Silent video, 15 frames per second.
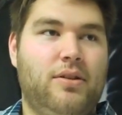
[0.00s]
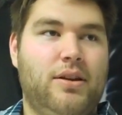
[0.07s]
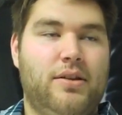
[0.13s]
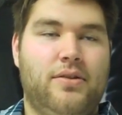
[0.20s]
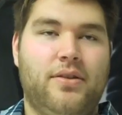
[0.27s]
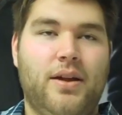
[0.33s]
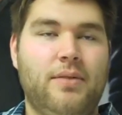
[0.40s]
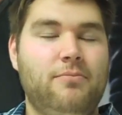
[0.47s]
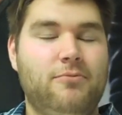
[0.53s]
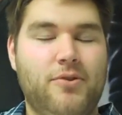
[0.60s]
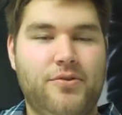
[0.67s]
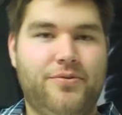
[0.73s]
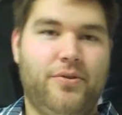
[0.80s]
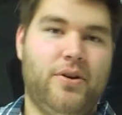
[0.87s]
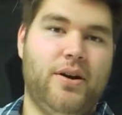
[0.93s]
Something
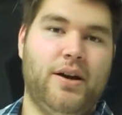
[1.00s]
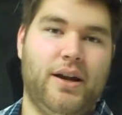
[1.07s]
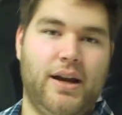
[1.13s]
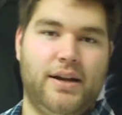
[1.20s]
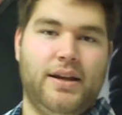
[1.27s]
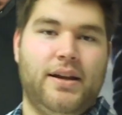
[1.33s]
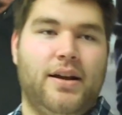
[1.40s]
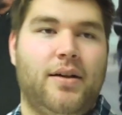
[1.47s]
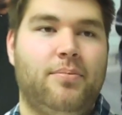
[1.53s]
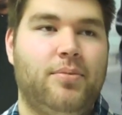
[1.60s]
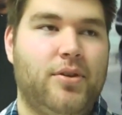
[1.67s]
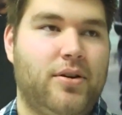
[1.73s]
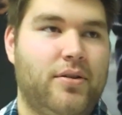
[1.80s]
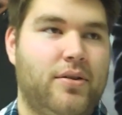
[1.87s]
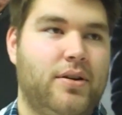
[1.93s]
was wrong and I didn't
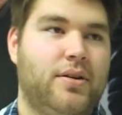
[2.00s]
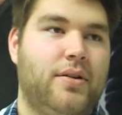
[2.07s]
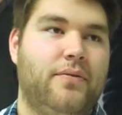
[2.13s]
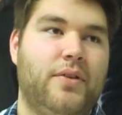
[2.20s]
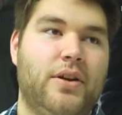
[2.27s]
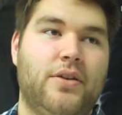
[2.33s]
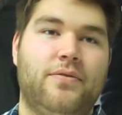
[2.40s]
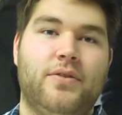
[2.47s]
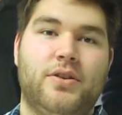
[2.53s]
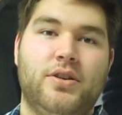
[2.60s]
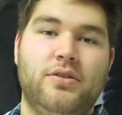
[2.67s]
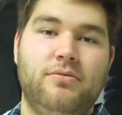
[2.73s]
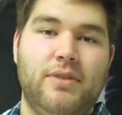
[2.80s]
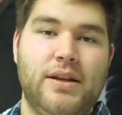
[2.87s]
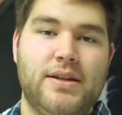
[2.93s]
upload a video for
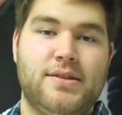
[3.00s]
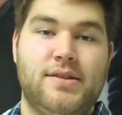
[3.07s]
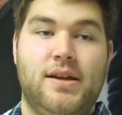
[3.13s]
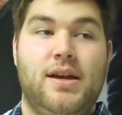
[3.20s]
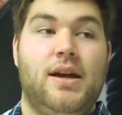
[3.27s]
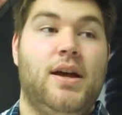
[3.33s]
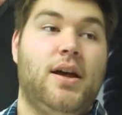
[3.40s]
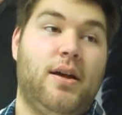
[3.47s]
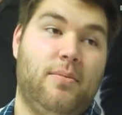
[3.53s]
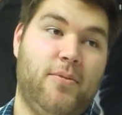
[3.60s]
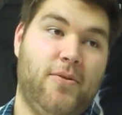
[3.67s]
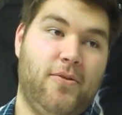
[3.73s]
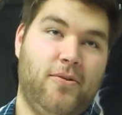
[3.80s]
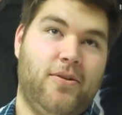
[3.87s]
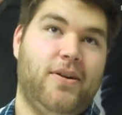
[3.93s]
2 weeks. I'm
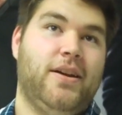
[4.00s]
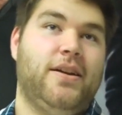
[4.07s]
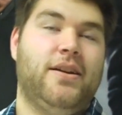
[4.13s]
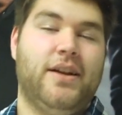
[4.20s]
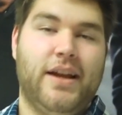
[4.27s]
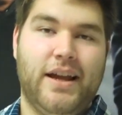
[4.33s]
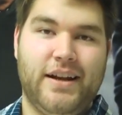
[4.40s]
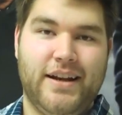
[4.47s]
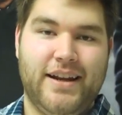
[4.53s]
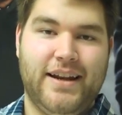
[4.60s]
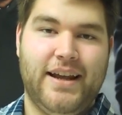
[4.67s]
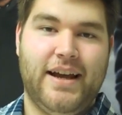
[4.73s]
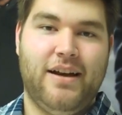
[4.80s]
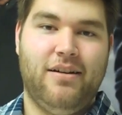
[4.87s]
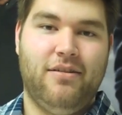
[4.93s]
sorry, you're getting it
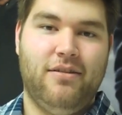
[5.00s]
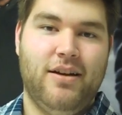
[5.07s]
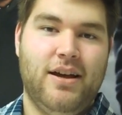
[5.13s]
now.